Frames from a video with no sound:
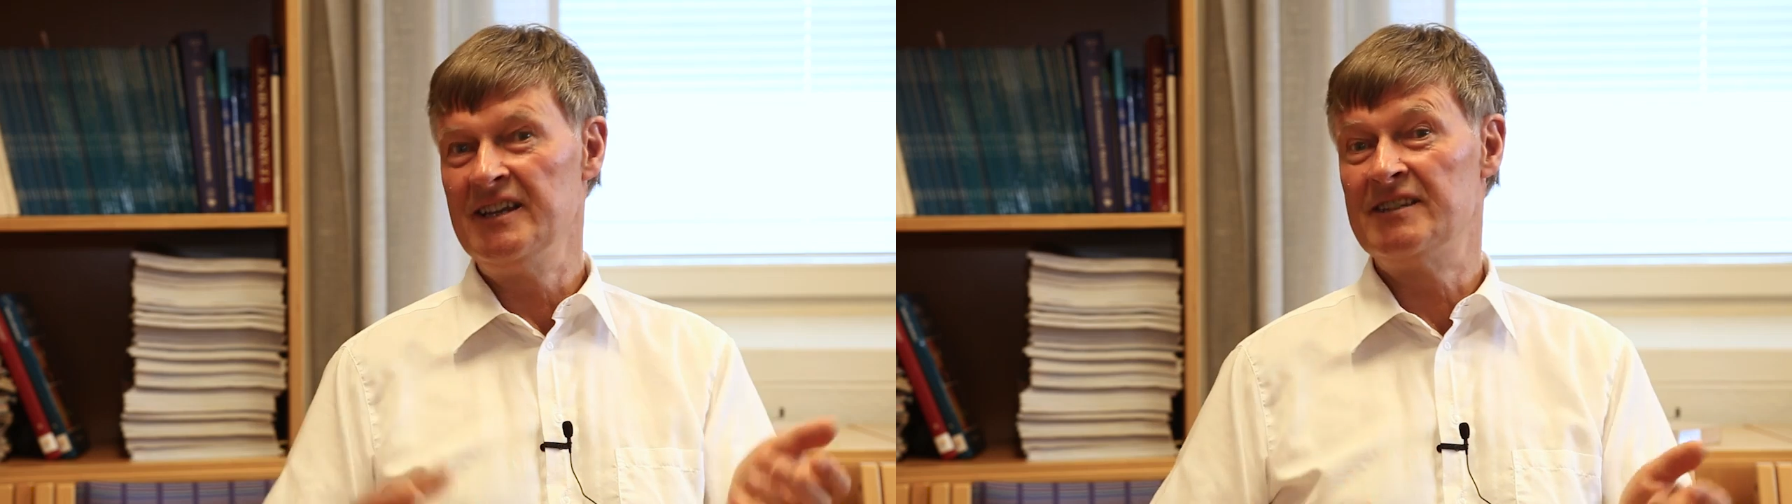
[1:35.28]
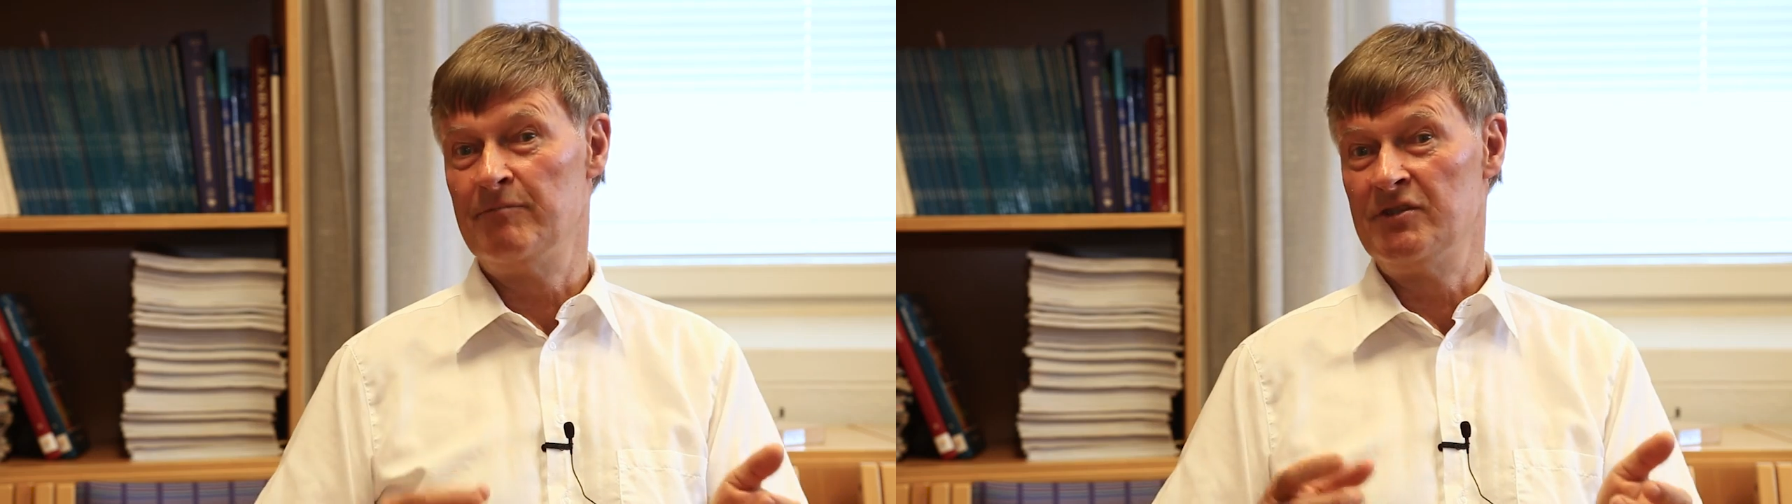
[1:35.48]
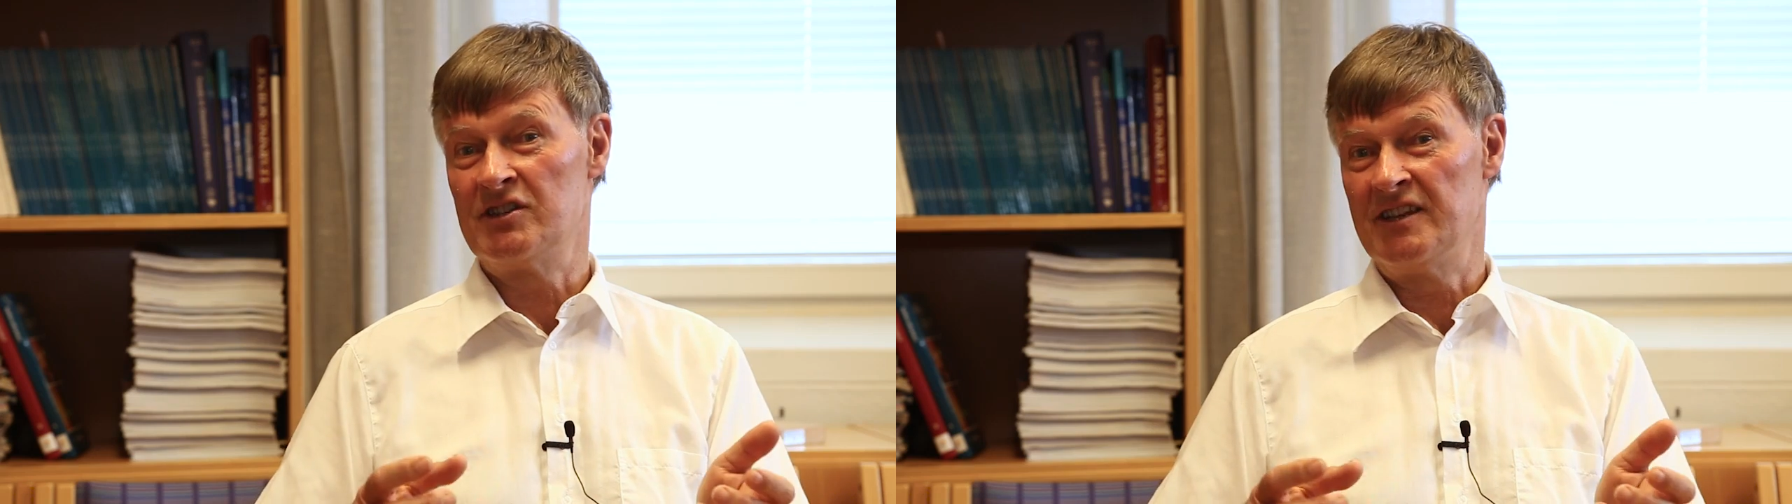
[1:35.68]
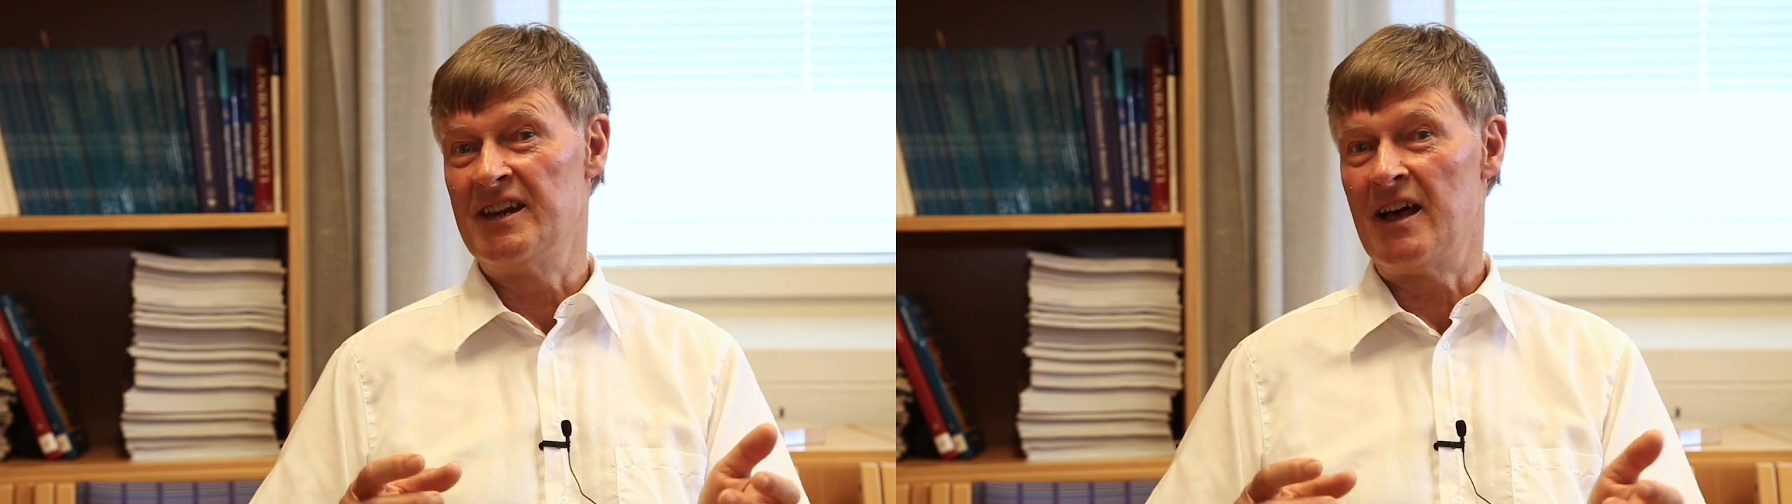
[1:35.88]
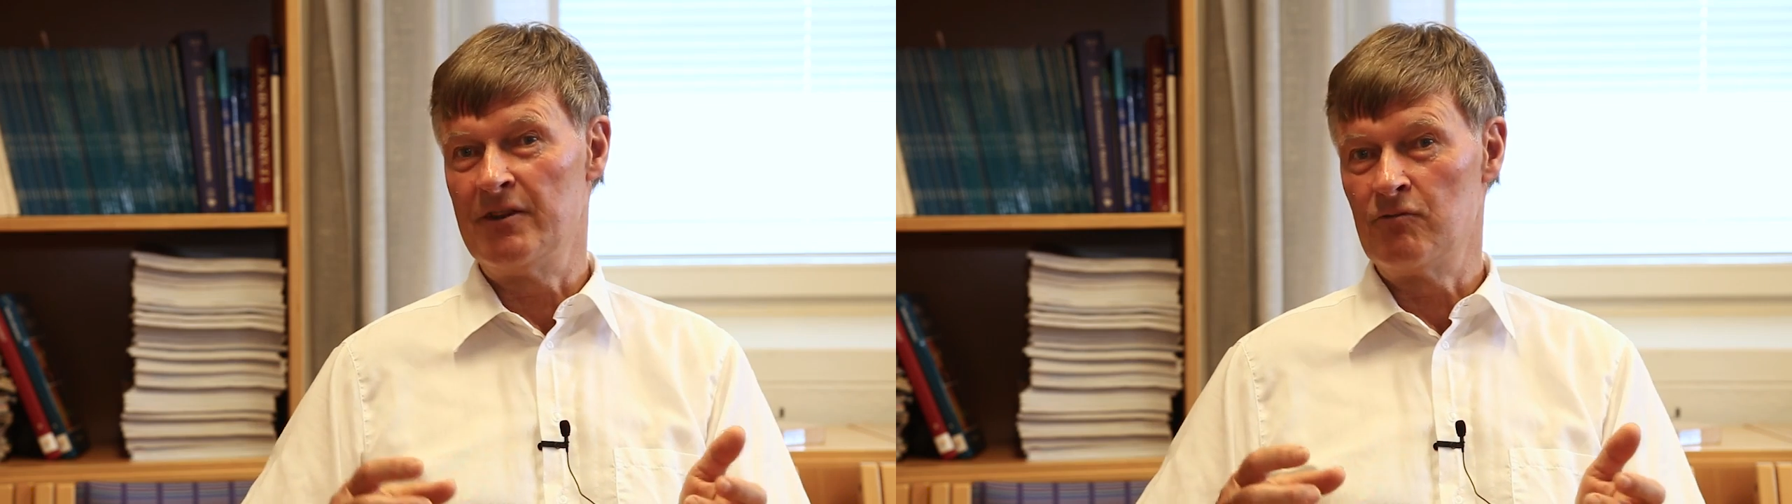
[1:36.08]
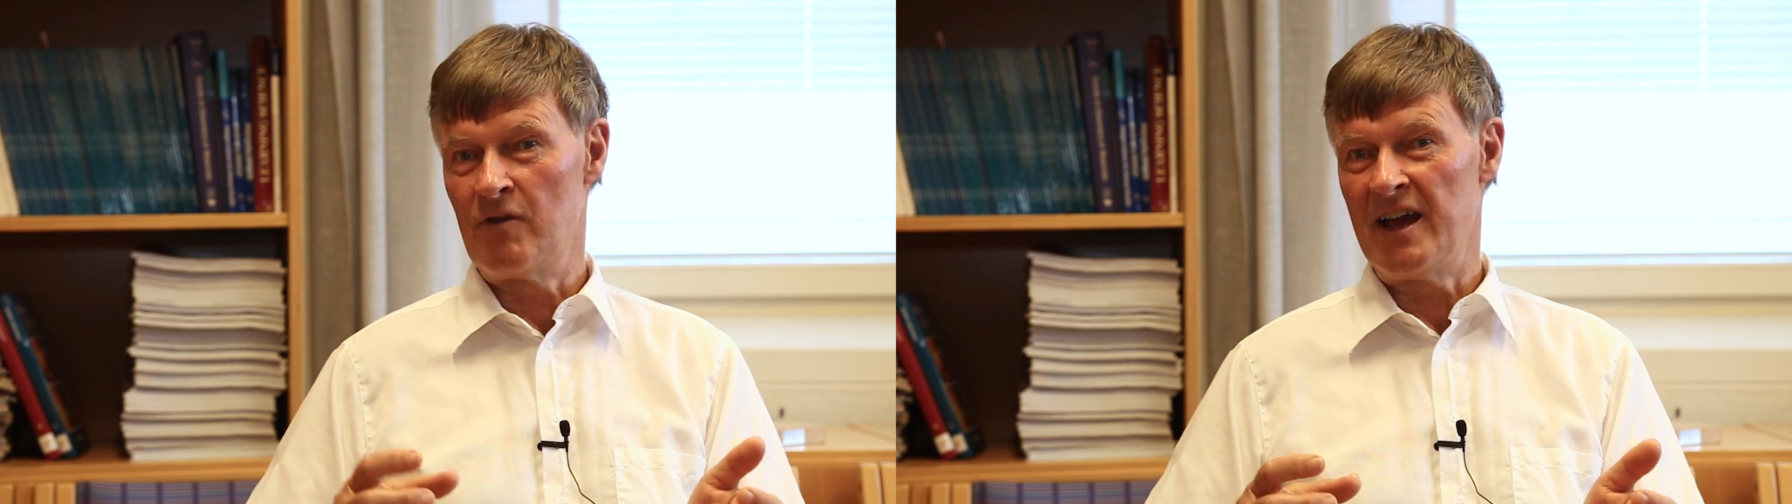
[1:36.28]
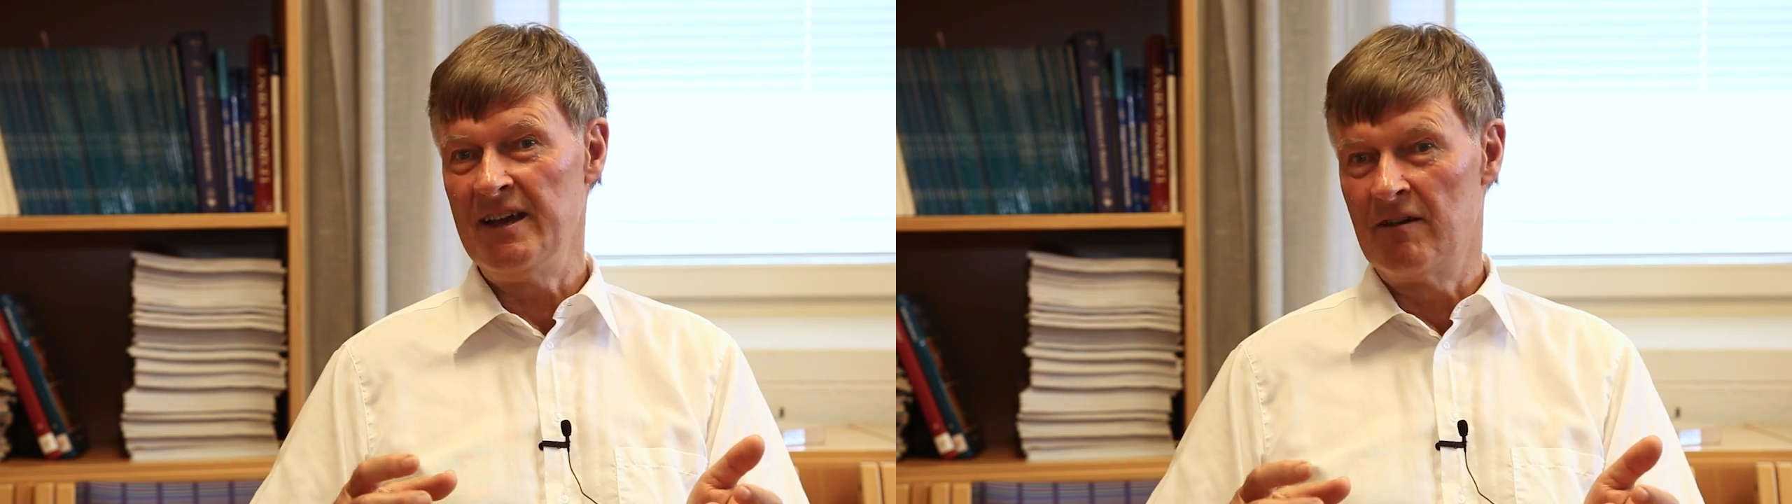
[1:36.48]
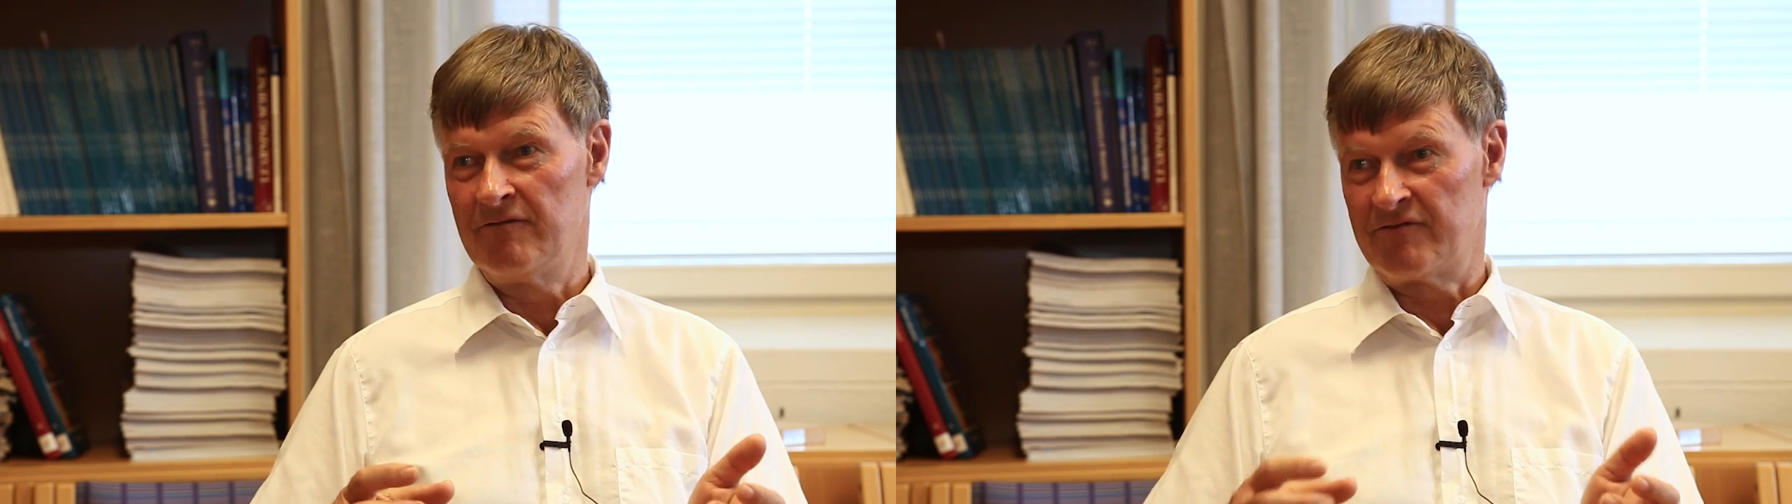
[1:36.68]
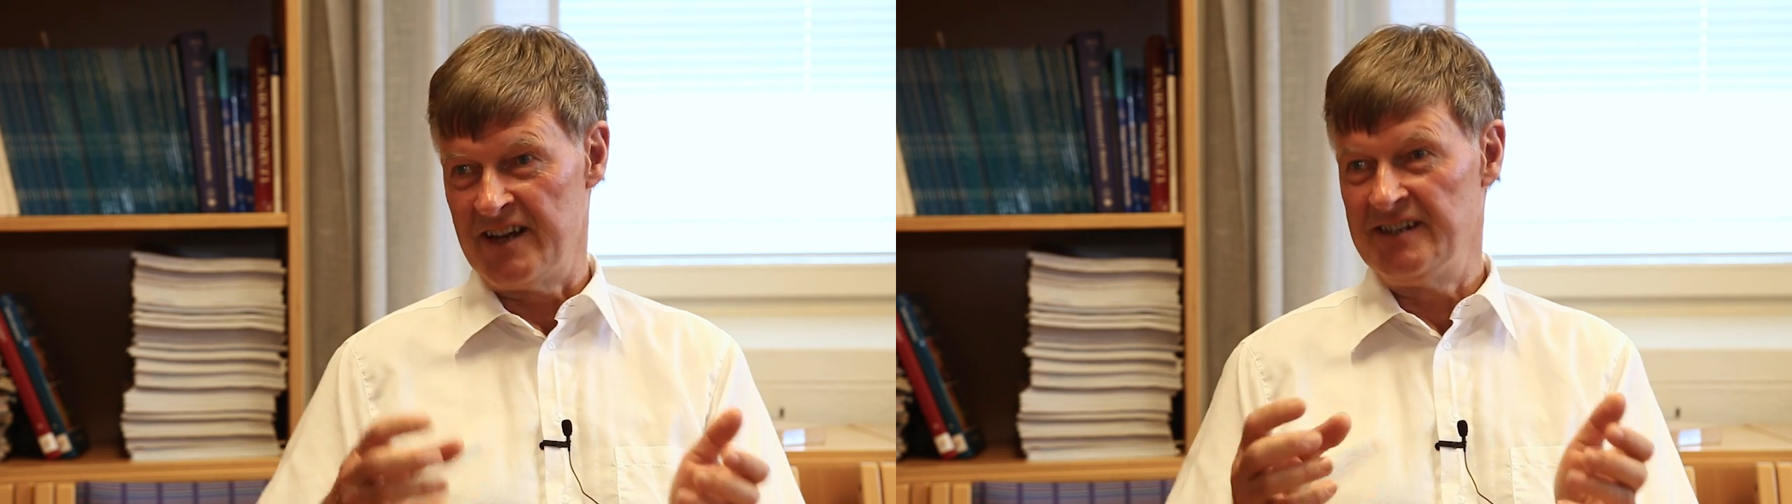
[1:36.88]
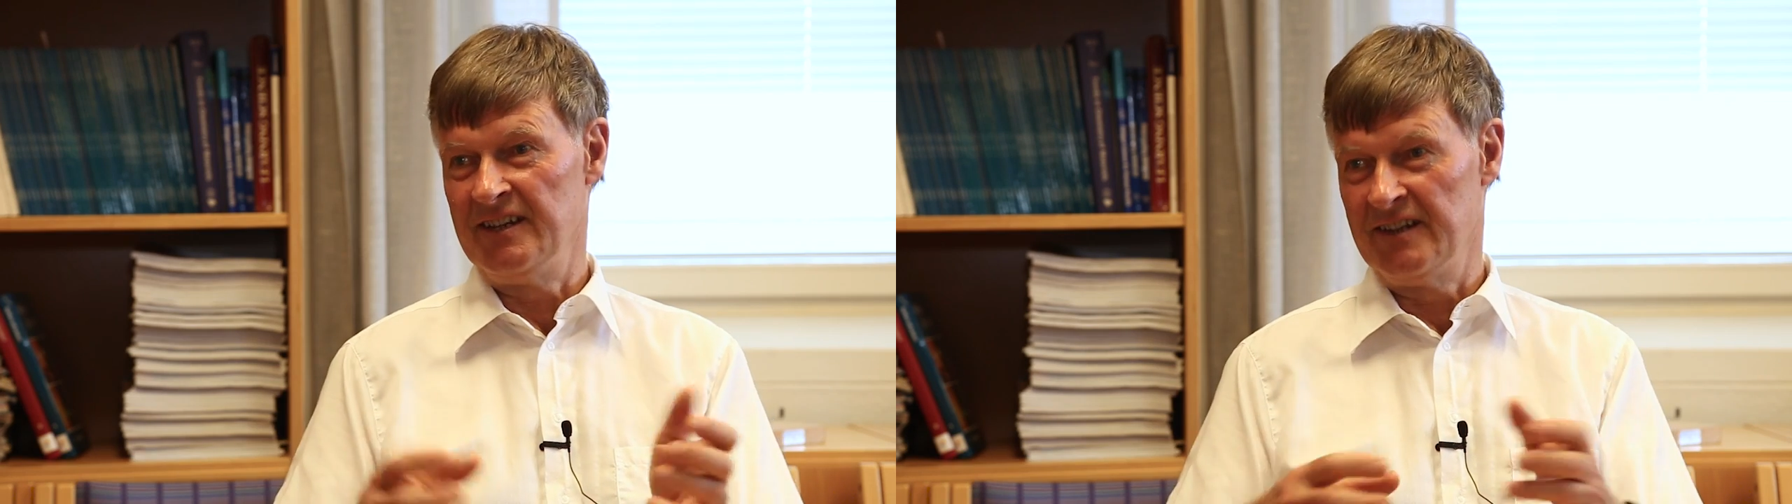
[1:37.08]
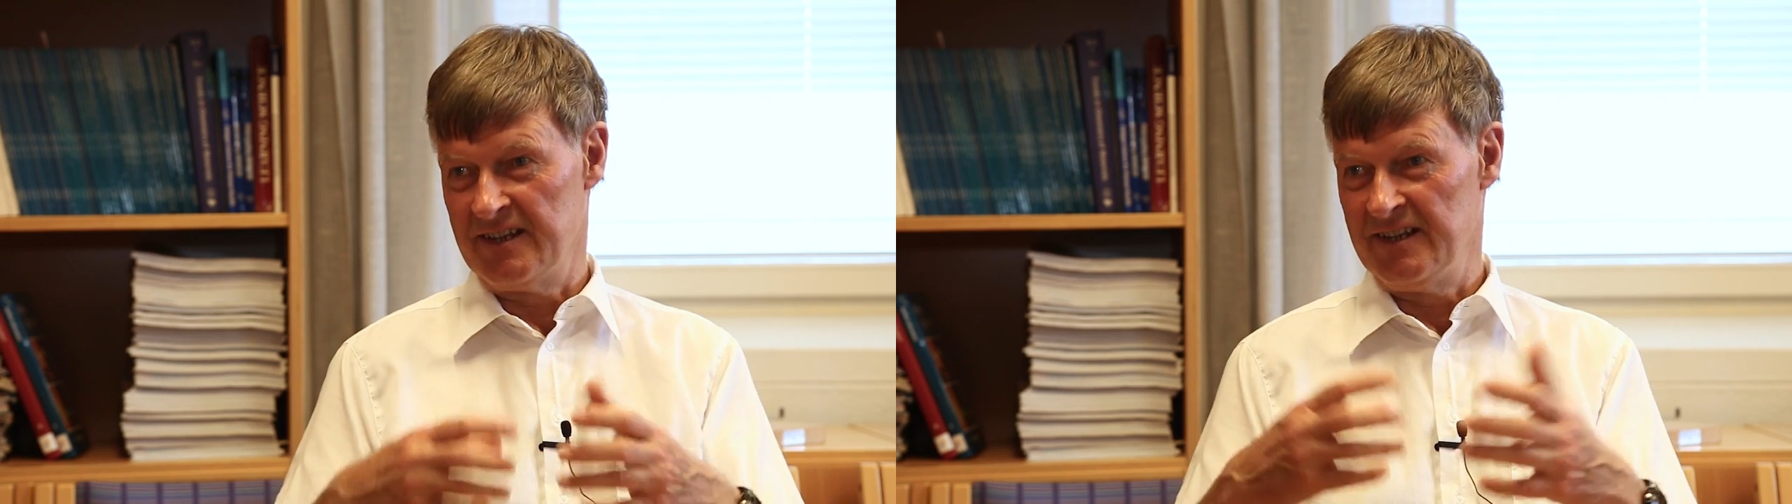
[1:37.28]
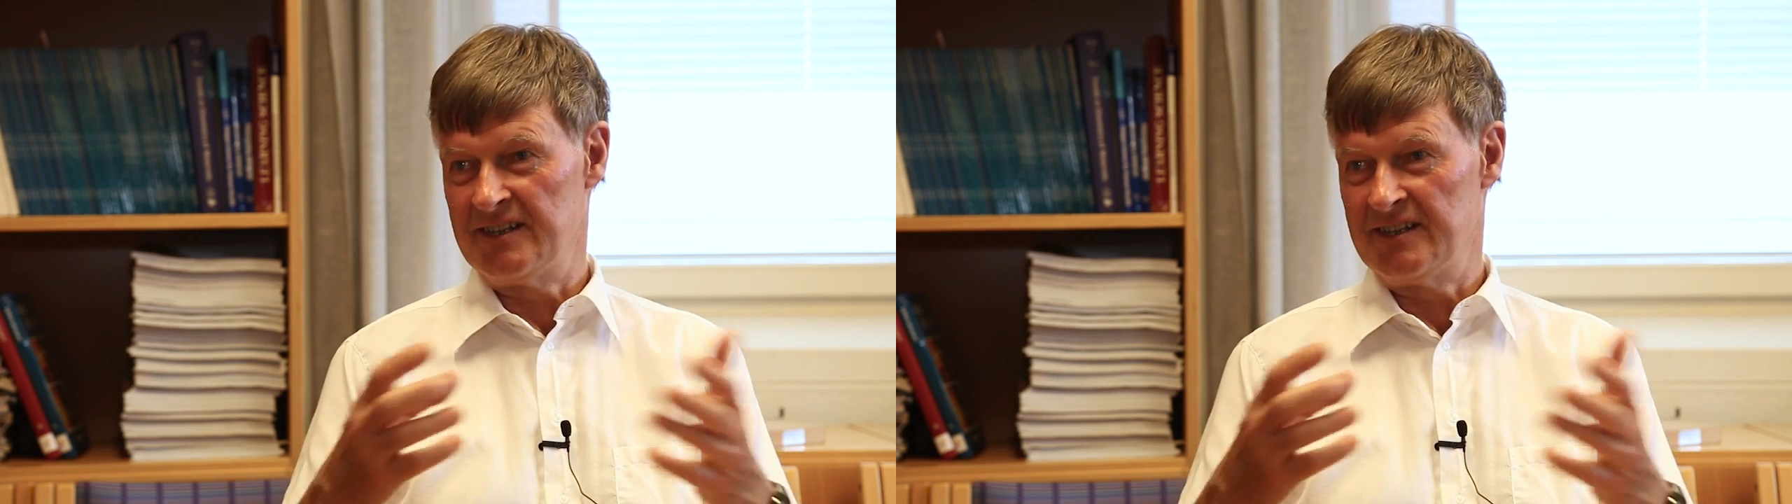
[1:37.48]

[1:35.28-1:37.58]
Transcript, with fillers: It's just another way of phrasing that.